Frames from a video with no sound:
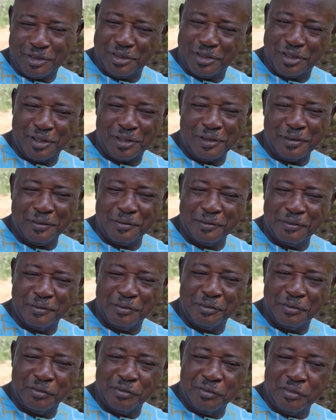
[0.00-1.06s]
See?
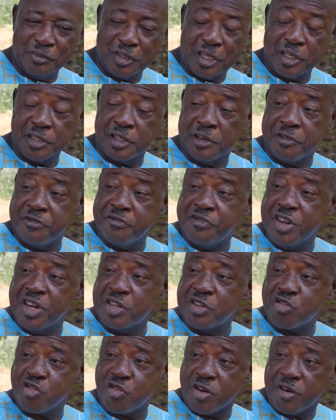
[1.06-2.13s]
That's a
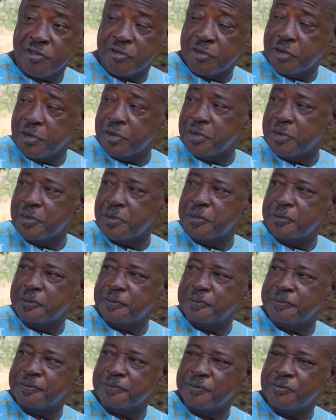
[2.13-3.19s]
victory for you.
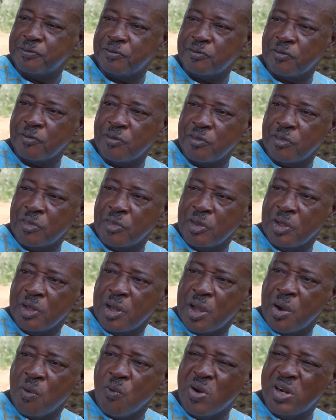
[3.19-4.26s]

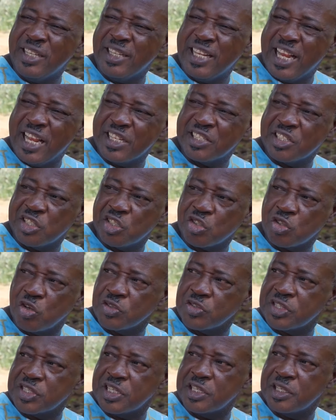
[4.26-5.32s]
And when next
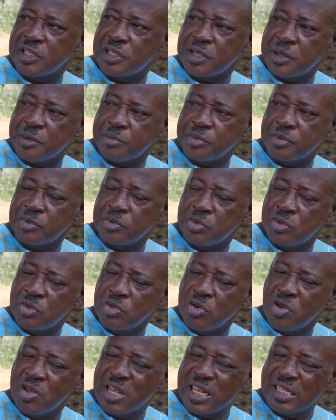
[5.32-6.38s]
such thing happens, do
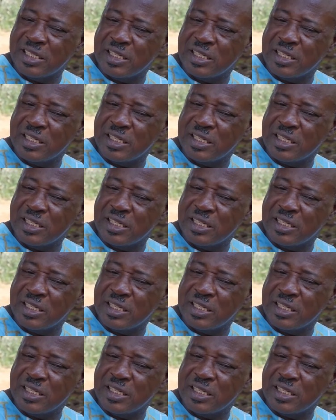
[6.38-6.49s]
not